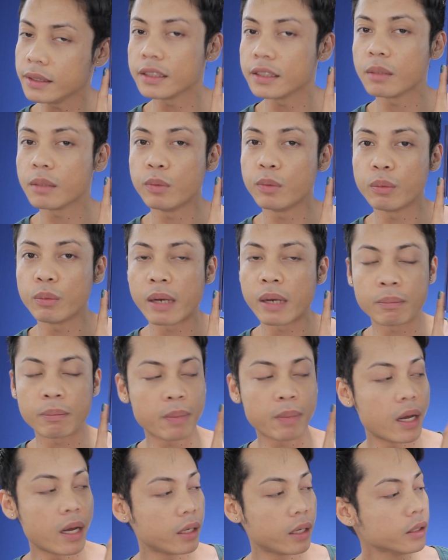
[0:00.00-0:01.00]
is the BlueBLood
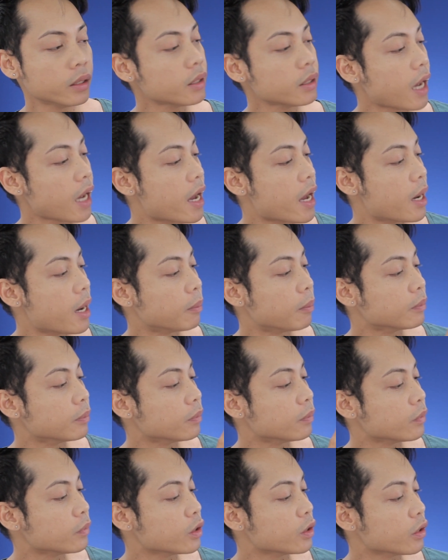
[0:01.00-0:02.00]
palette.
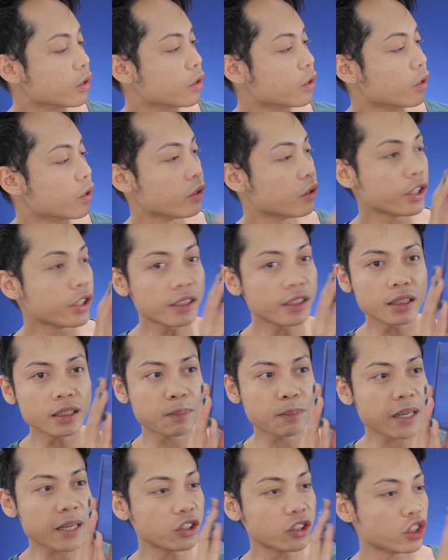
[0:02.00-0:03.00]
Look at this
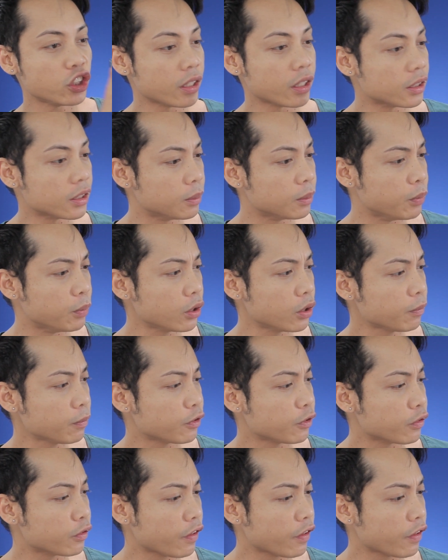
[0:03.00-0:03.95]
packaging, it's beautiful.